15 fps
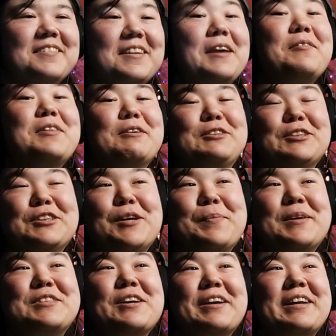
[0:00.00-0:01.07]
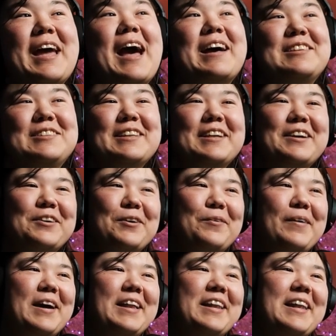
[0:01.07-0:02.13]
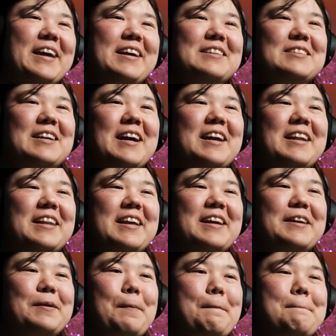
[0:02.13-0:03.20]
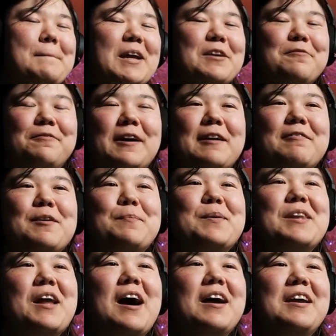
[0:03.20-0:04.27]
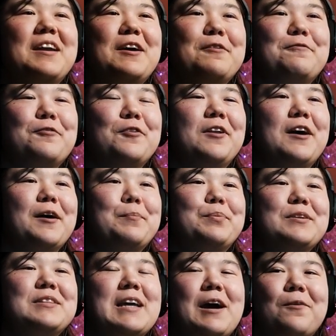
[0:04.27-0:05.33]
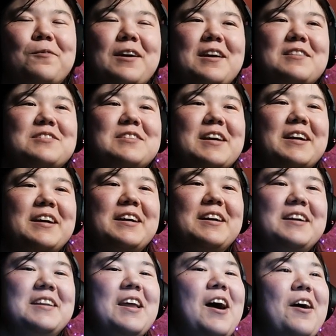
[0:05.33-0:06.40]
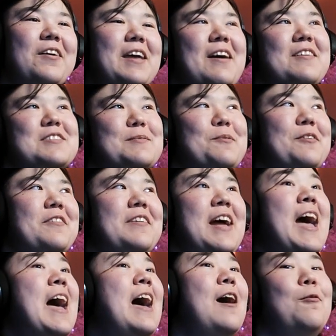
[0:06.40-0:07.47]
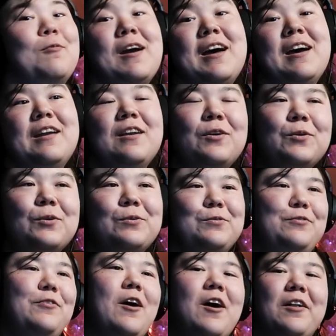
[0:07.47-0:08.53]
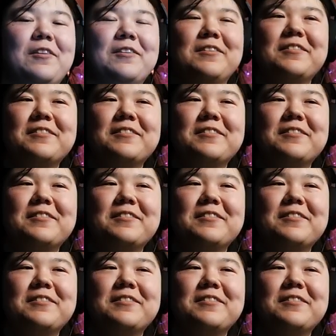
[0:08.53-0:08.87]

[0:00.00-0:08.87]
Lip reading: Even though she could be sarcastic in her way, like it's kind of like, making fun of it, but not in a full put down way. It's like a no, yeah, it's more of an run, oh, fall.